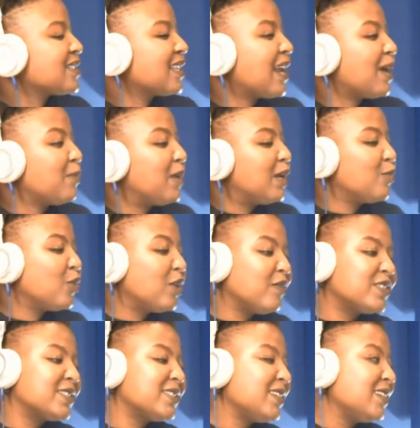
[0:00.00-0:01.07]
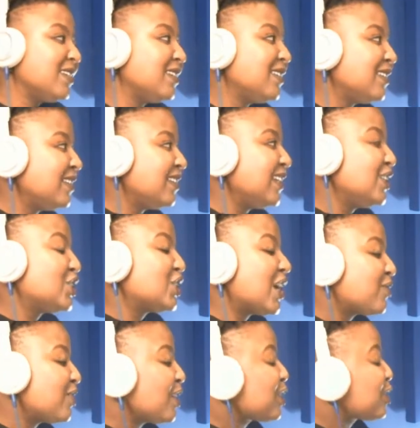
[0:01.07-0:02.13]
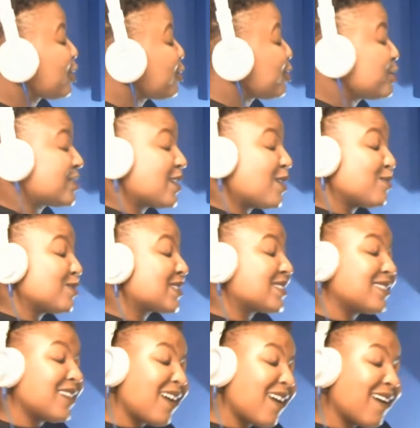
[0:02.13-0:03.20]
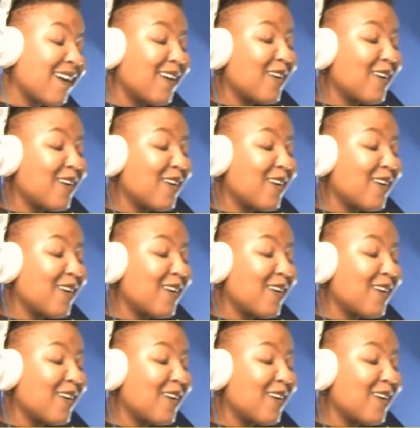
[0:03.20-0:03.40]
And I mean, we've seen each other through some stuff.